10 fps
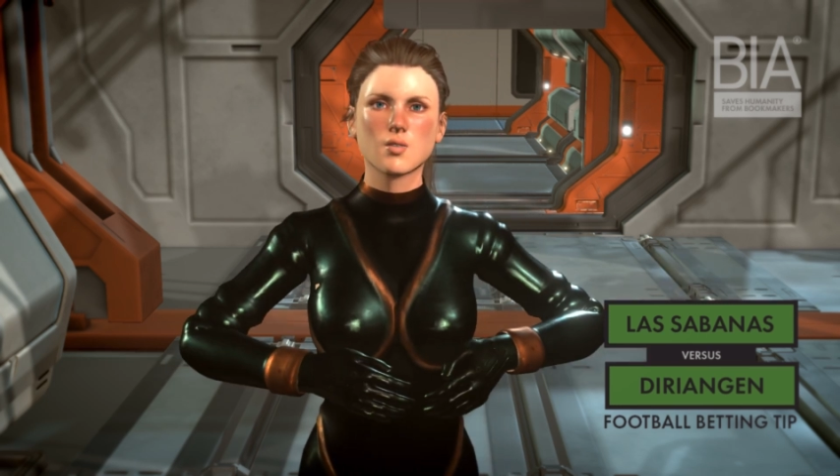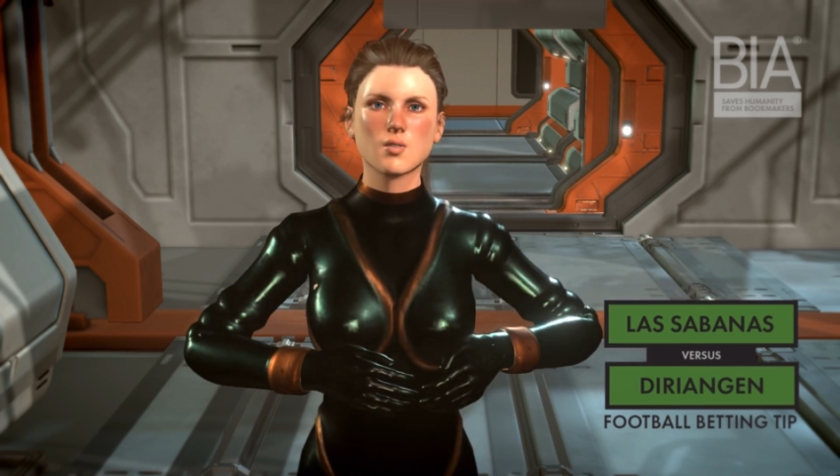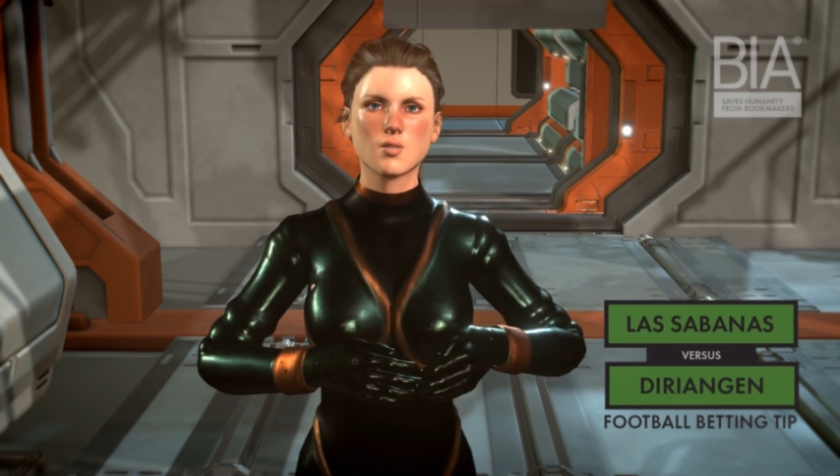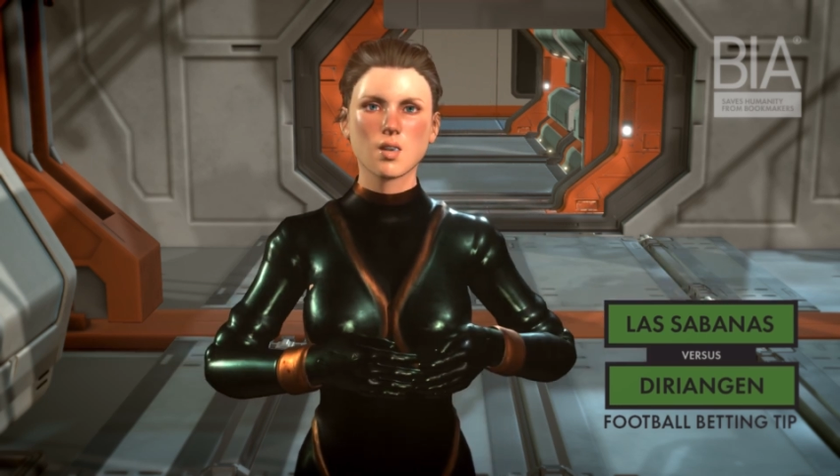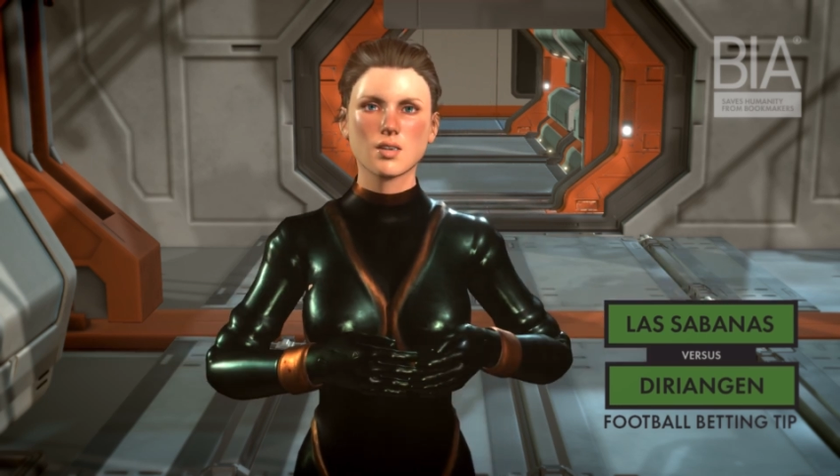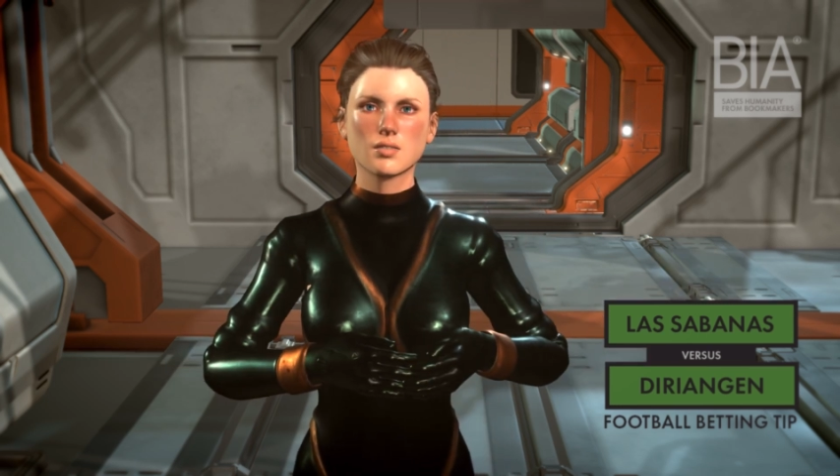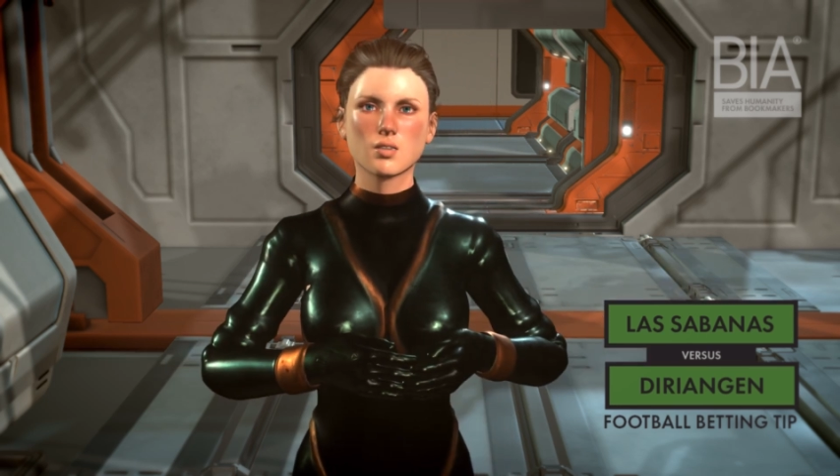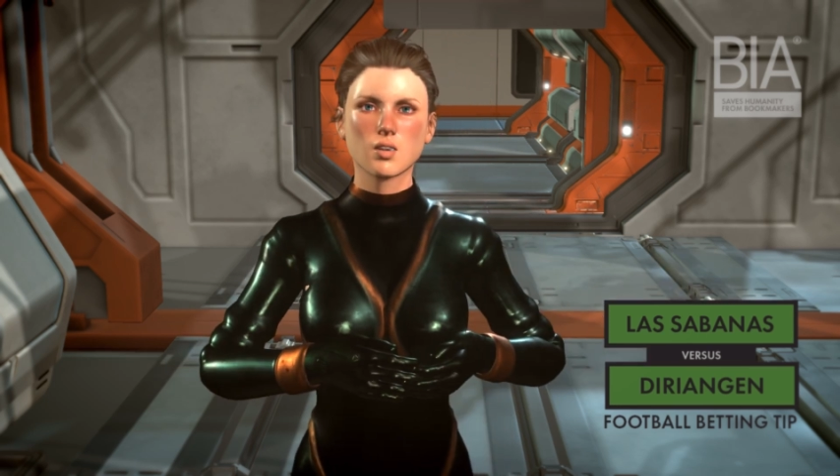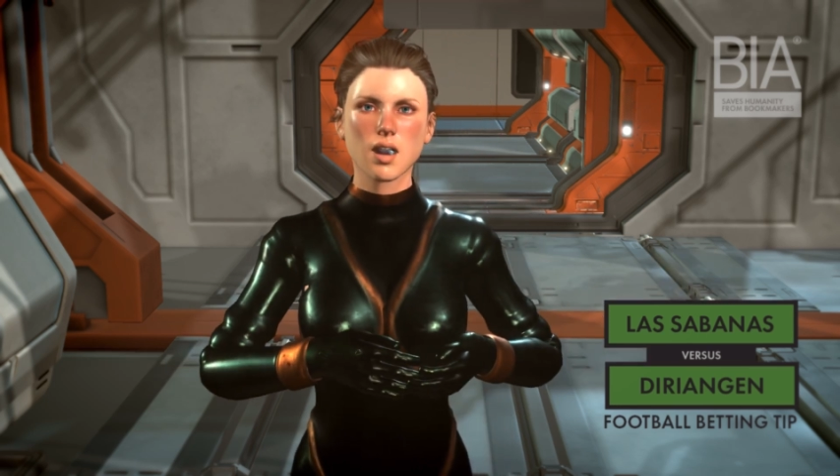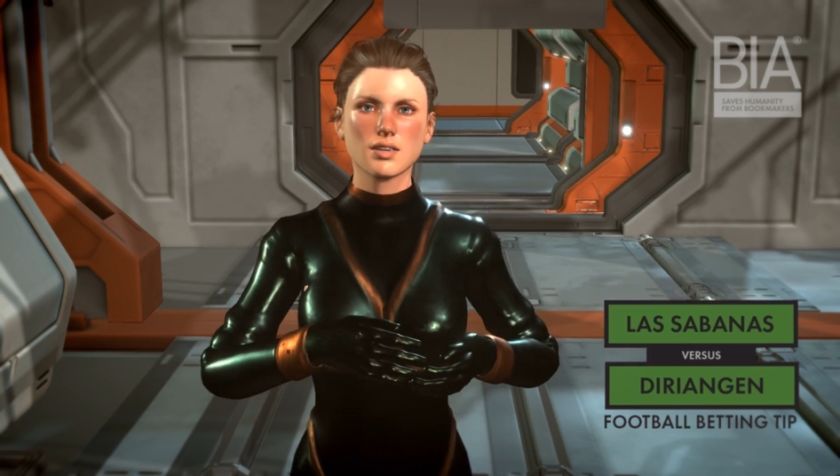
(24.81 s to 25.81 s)
My
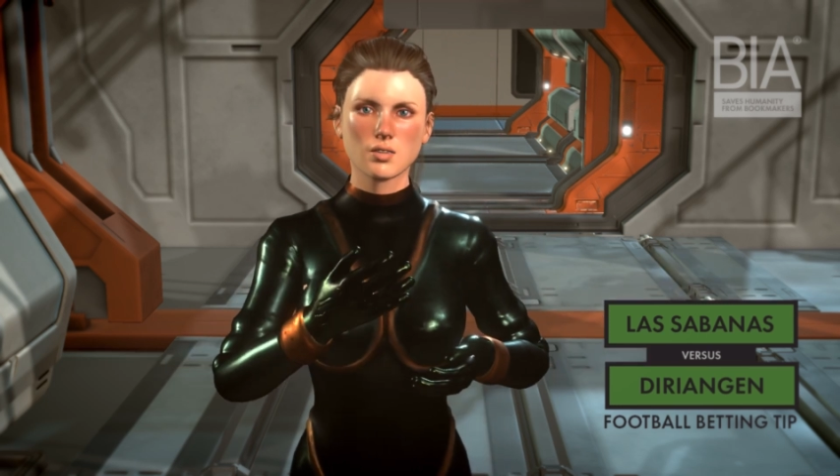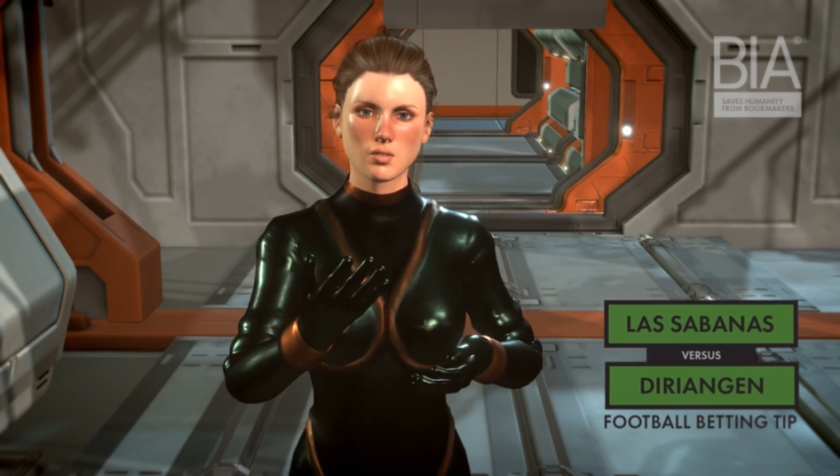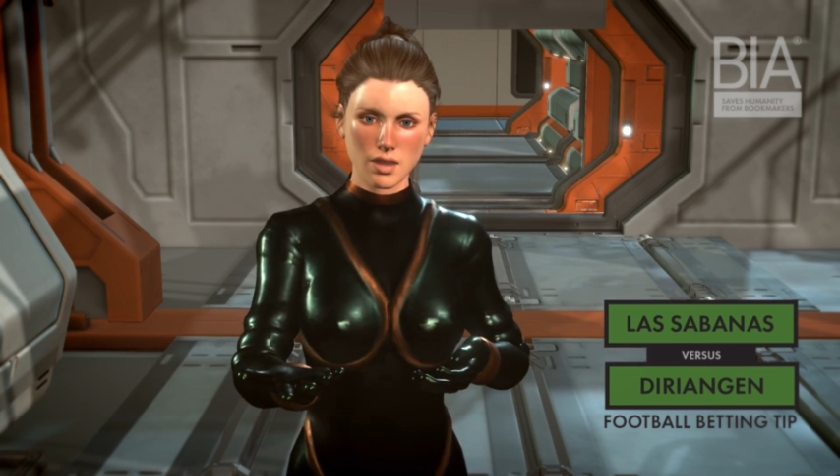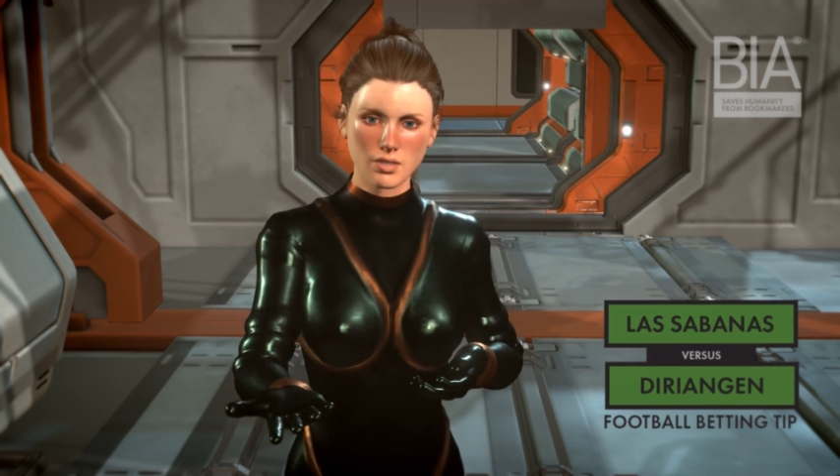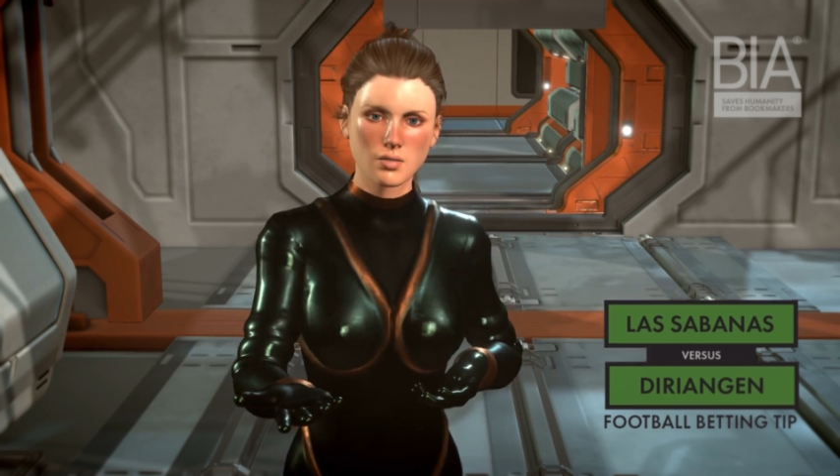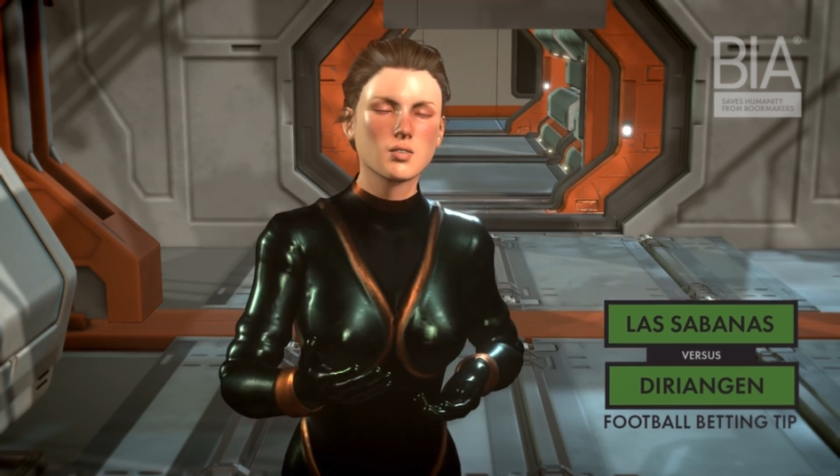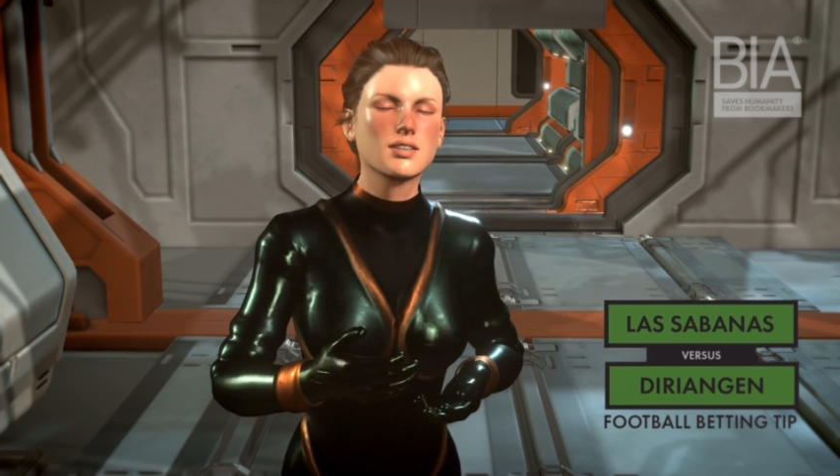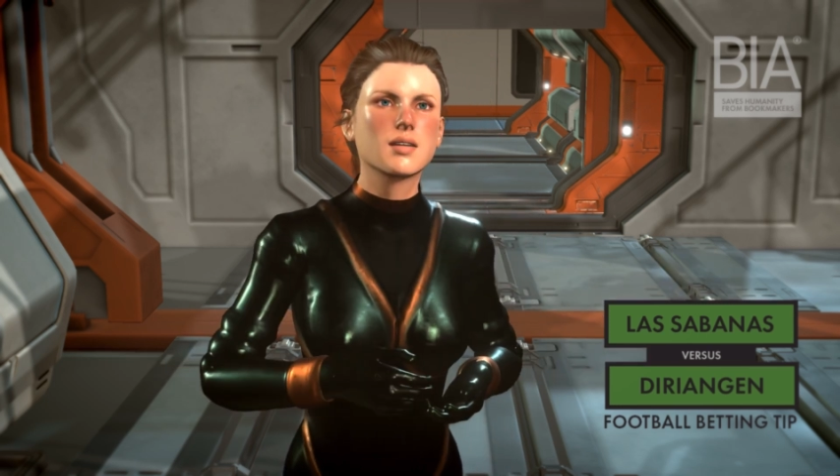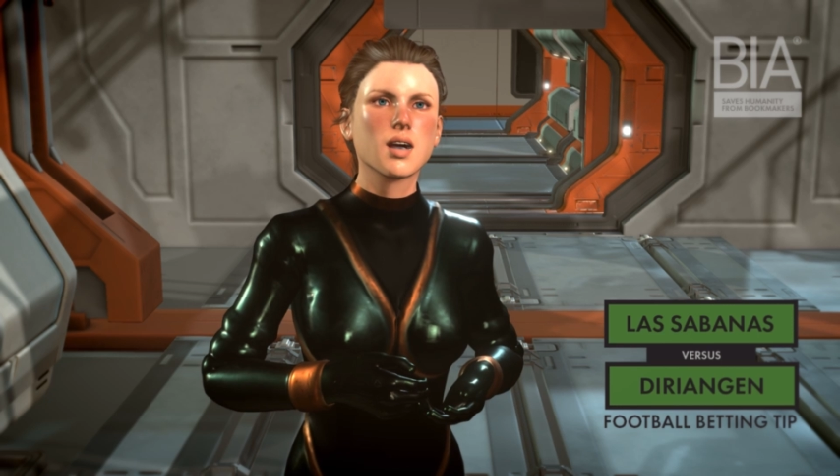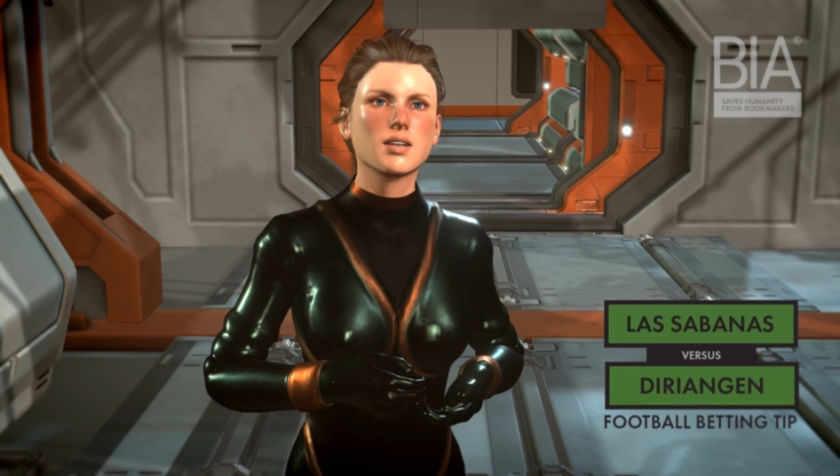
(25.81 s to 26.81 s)
artificial
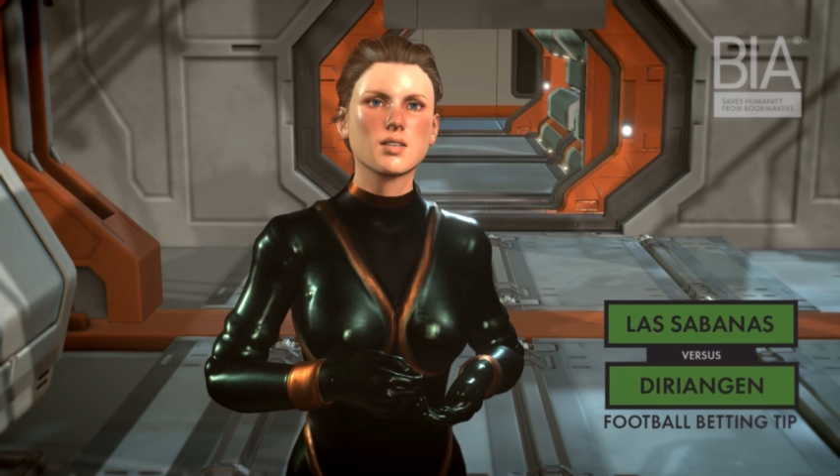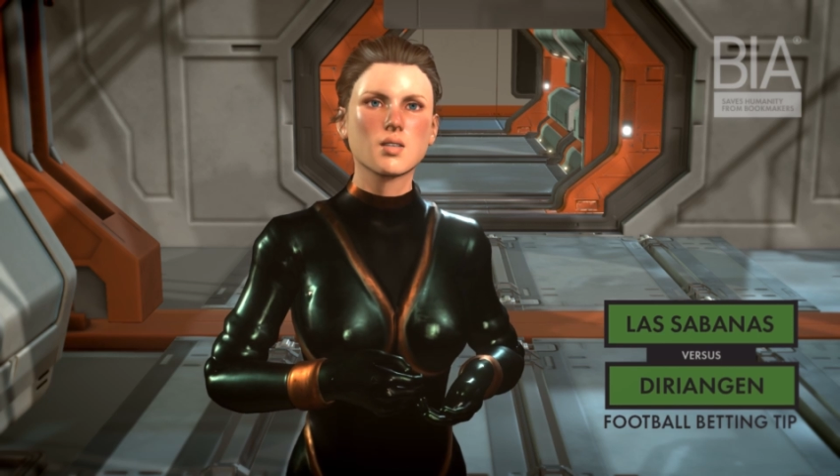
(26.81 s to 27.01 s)
intelligence found